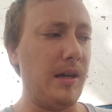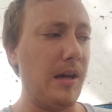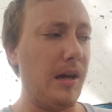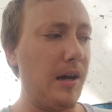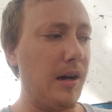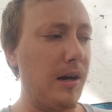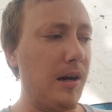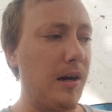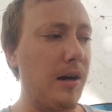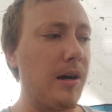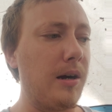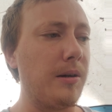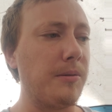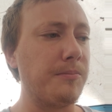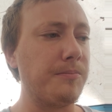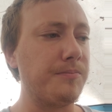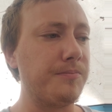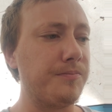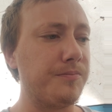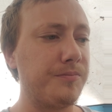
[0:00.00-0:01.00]

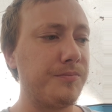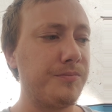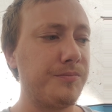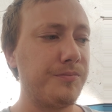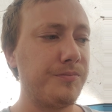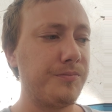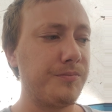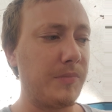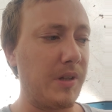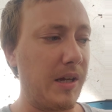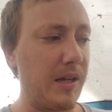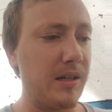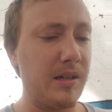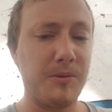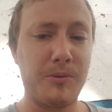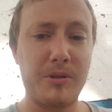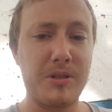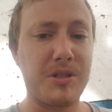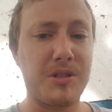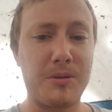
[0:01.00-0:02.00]
And
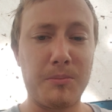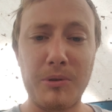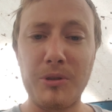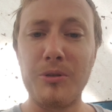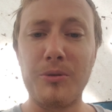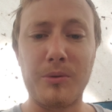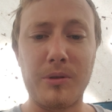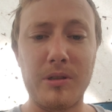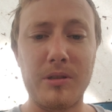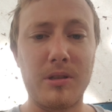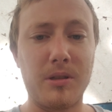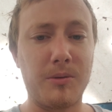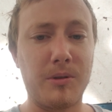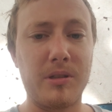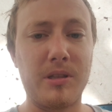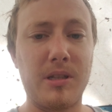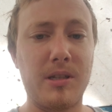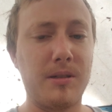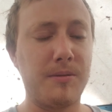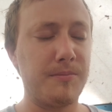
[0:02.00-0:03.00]
it was the blue one, the
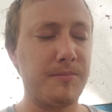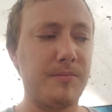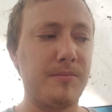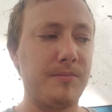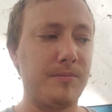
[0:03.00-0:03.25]
one that